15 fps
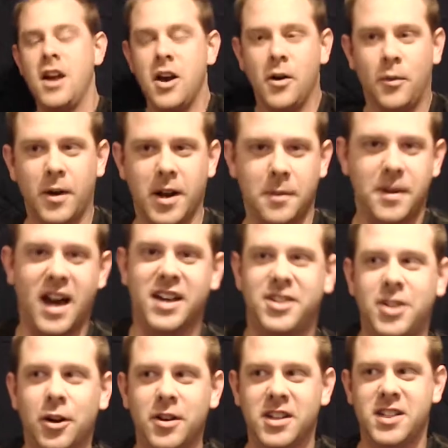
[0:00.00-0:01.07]
What up, guys?
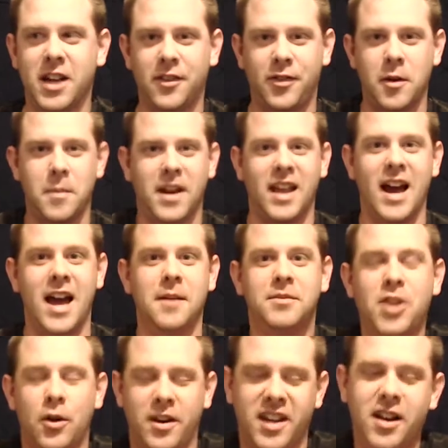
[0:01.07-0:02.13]
Tony Snuff here, meaning I am
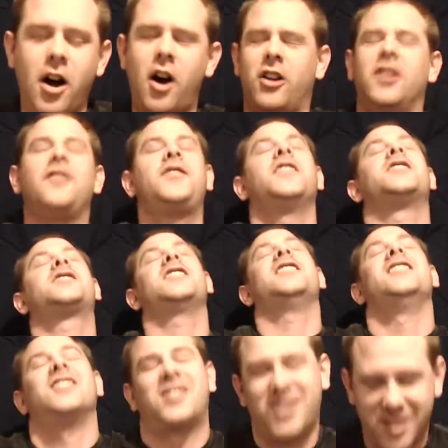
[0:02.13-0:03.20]
Tony, and all of this
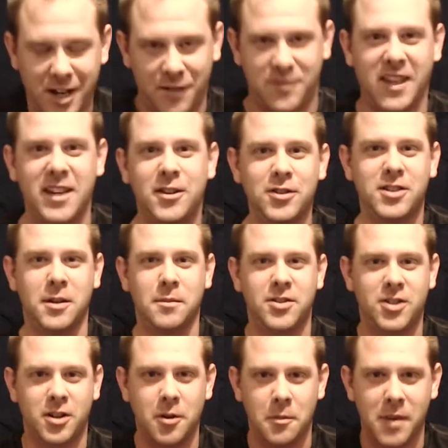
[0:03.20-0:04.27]
is Snuff. Thank you so much
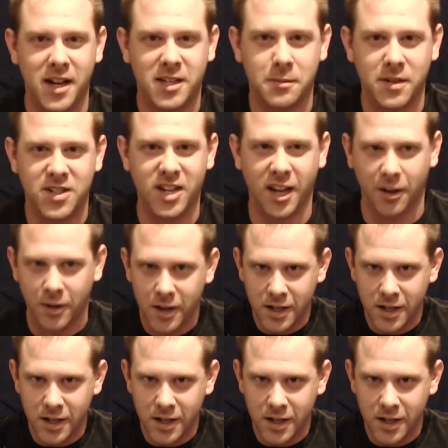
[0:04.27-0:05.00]
for coming back to my channel.